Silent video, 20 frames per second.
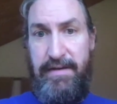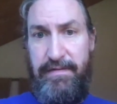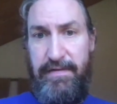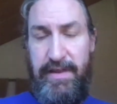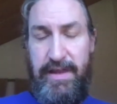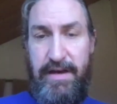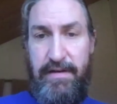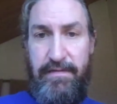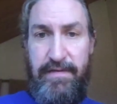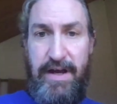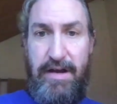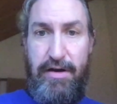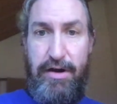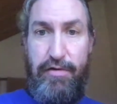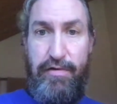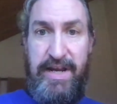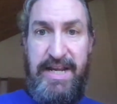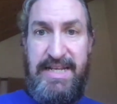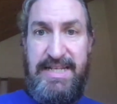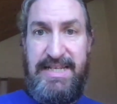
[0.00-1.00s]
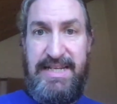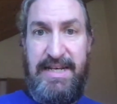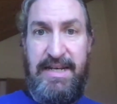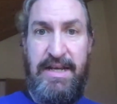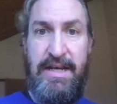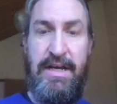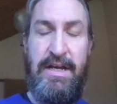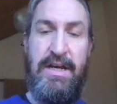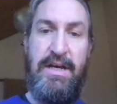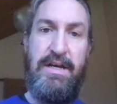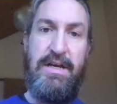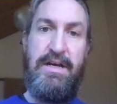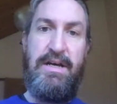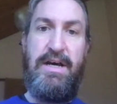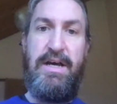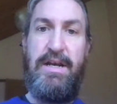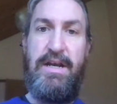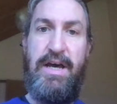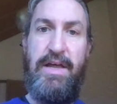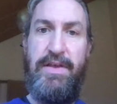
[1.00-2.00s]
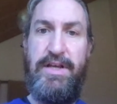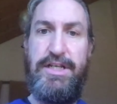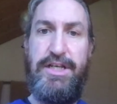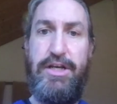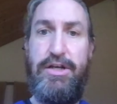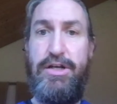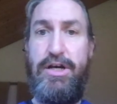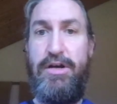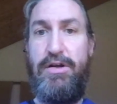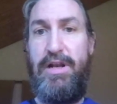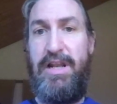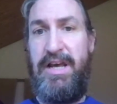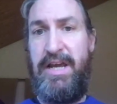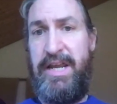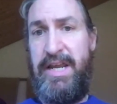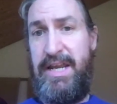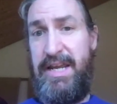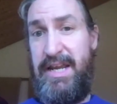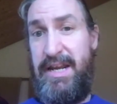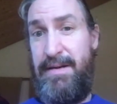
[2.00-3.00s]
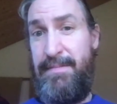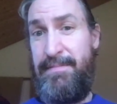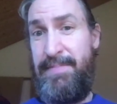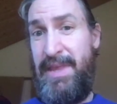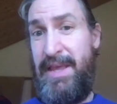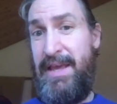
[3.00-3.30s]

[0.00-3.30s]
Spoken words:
for that very reason, and others who don't like it.